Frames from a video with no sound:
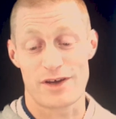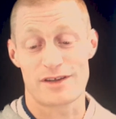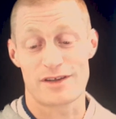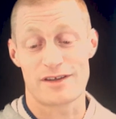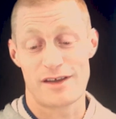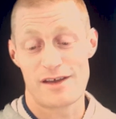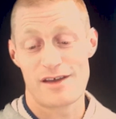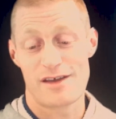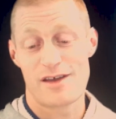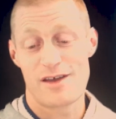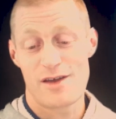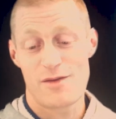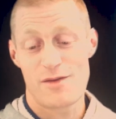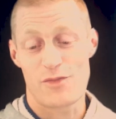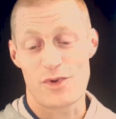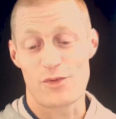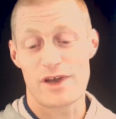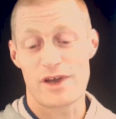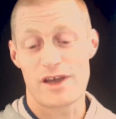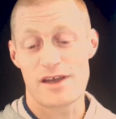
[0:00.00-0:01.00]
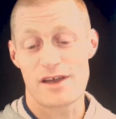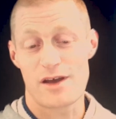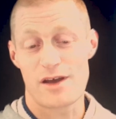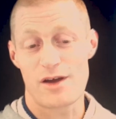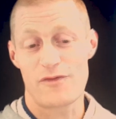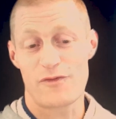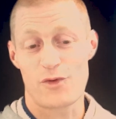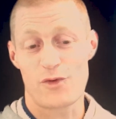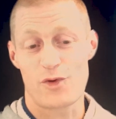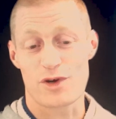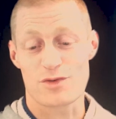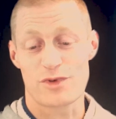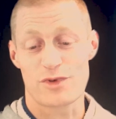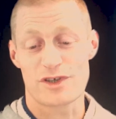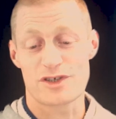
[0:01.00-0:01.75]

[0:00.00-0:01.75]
But we, of course,